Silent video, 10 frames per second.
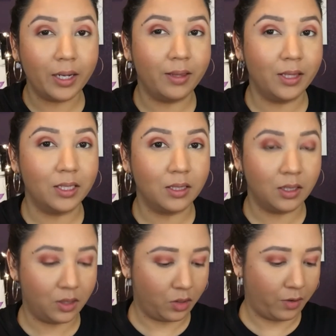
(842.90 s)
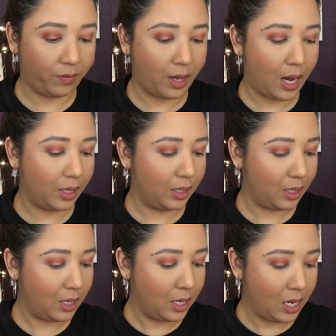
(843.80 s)
in the center of the
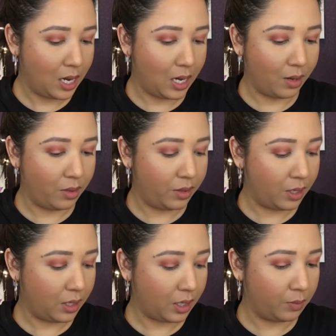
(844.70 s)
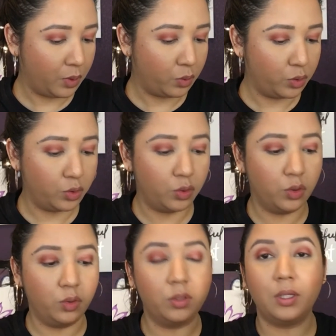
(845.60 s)
eyelid, and I think I'm going to
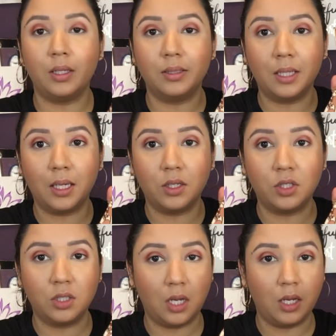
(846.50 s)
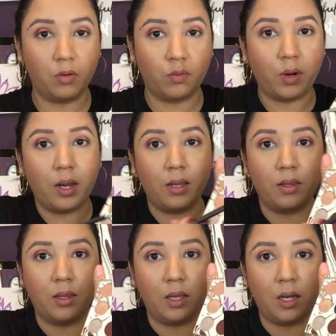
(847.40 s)
use that second shade right
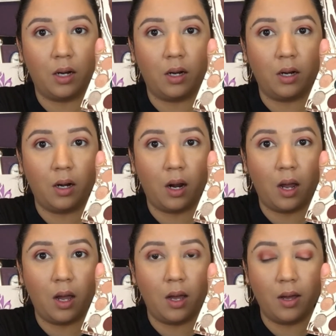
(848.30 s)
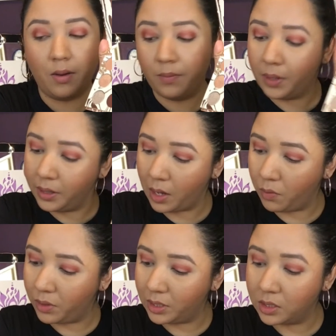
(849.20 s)
there, and that
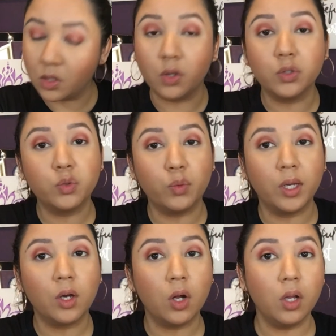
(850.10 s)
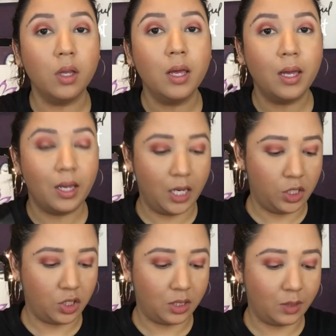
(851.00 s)
one is called Twinkle, and
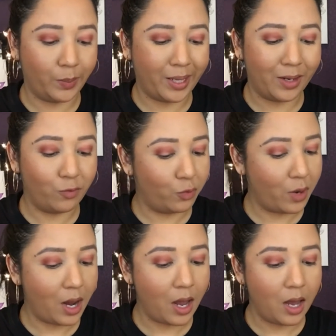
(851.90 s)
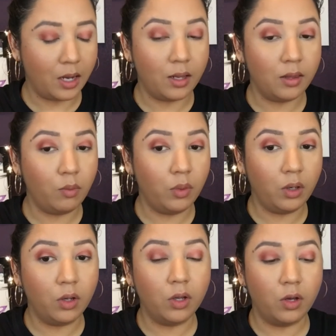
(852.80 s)
just apply it right in the
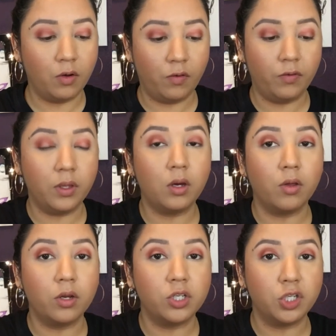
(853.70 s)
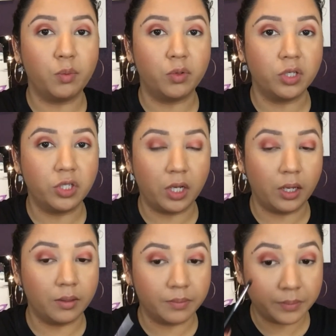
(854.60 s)
middle of the other shimmery shade.